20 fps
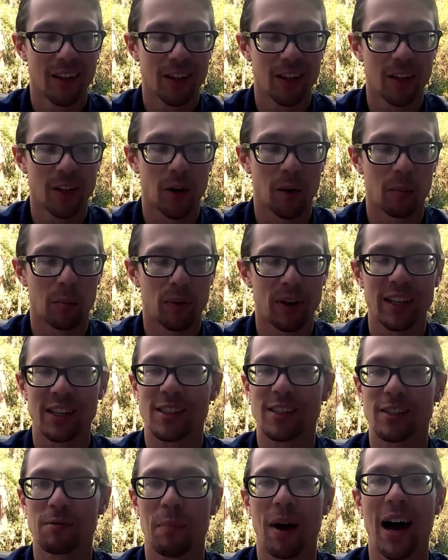you know, brings
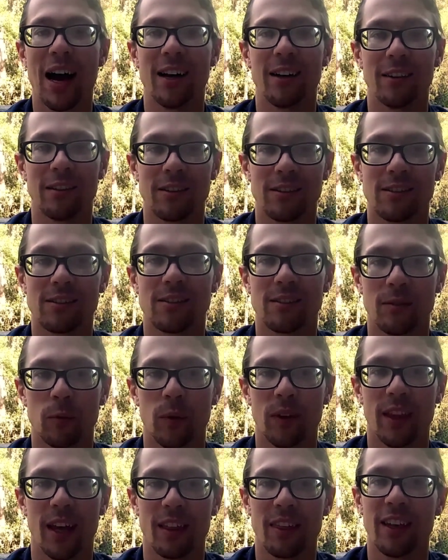smiles
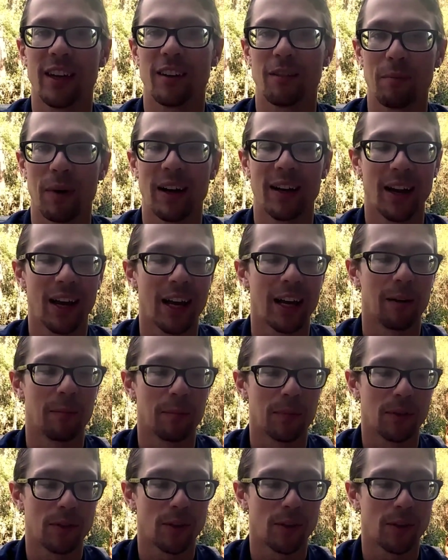when they think of my name.